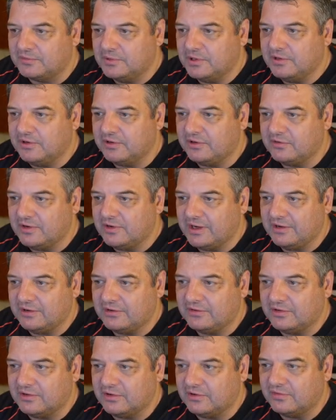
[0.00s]
Well, you create
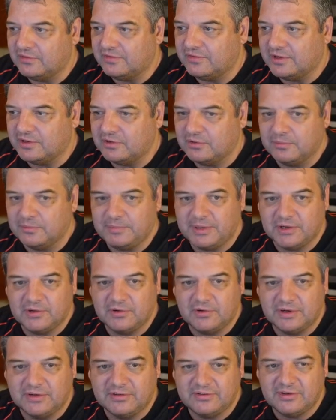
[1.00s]
yourself a little
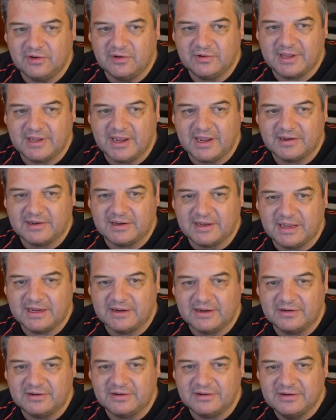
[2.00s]
Bitcoin sell
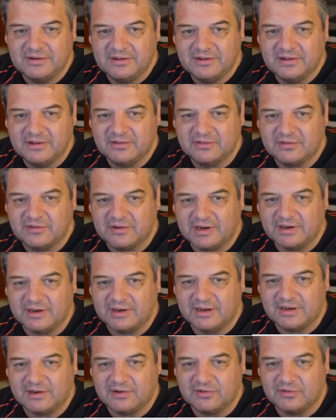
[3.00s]
calculator. I've created
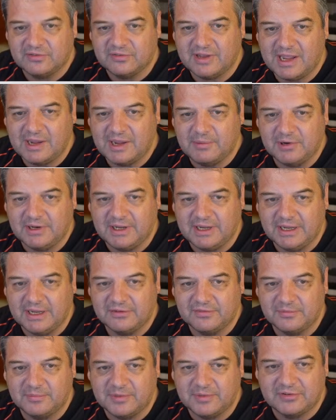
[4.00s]
a little table here
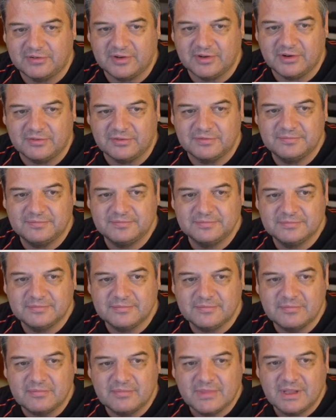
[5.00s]
for myself.
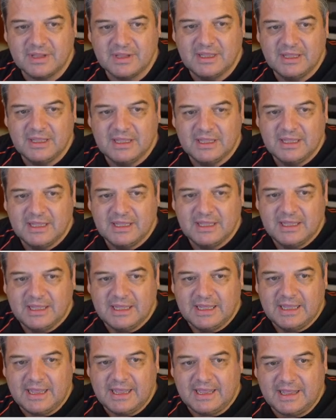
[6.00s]

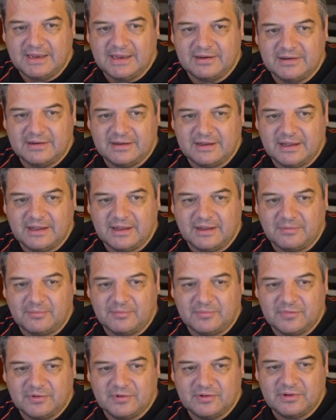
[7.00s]
And
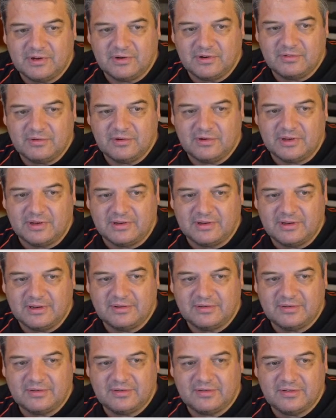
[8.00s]
so we'll look at
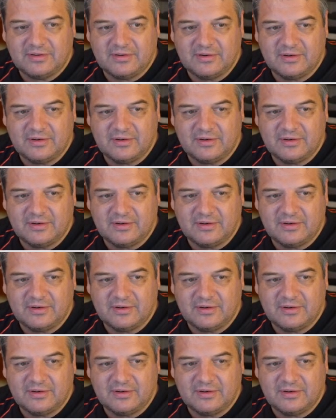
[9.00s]
this.